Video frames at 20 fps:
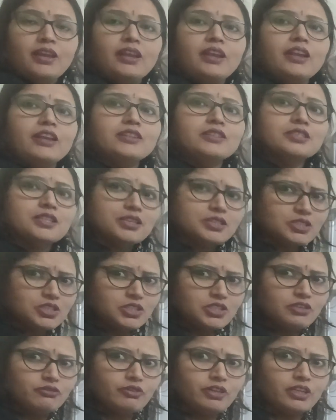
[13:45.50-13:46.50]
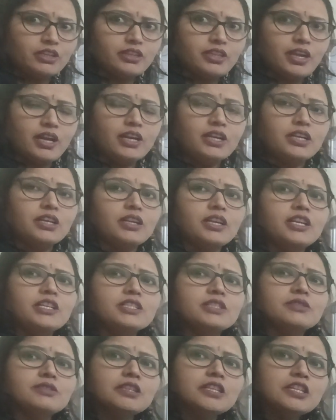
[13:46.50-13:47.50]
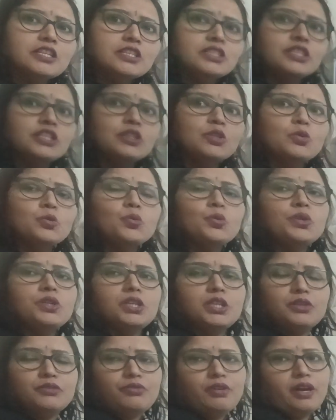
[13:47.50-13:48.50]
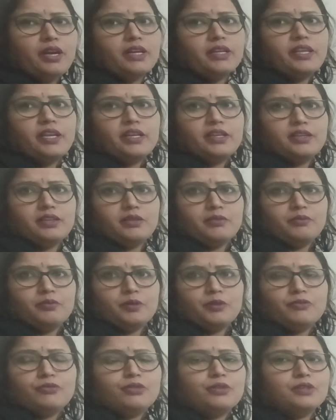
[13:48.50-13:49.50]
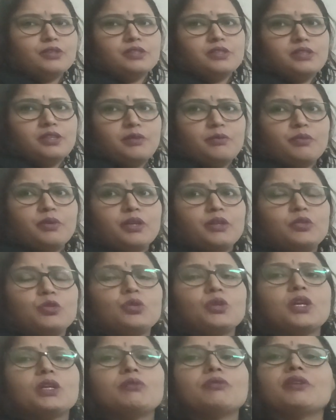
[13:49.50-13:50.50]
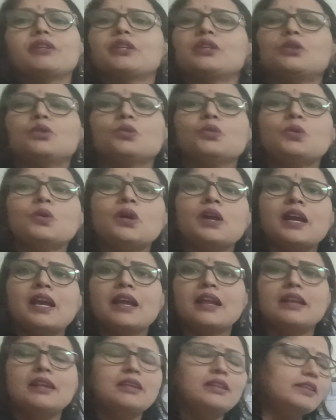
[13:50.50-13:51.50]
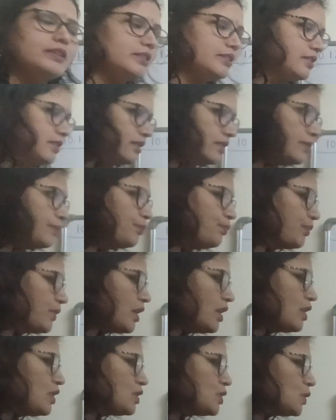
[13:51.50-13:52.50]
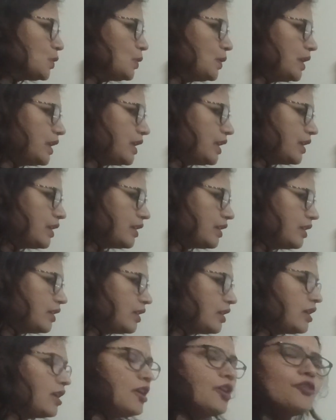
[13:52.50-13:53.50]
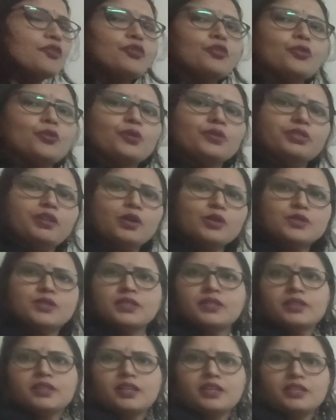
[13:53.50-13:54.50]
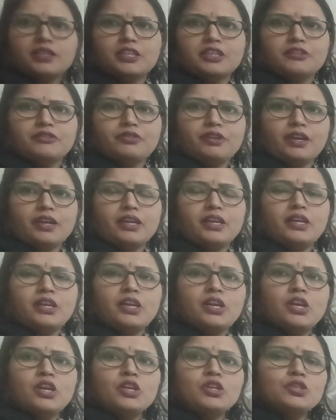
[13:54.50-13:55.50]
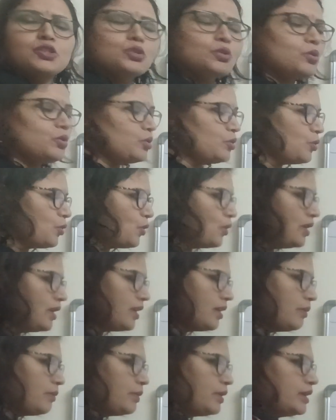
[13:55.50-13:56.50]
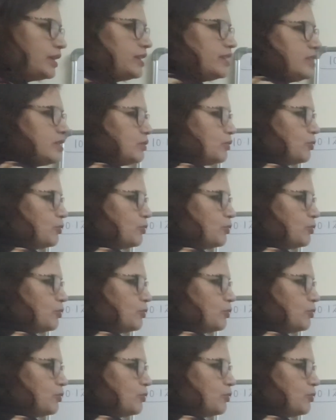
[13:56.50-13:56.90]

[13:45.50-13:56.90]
in such a way that it's easy to divide that number, first number, to convert into liter. So here 4035. So whole number is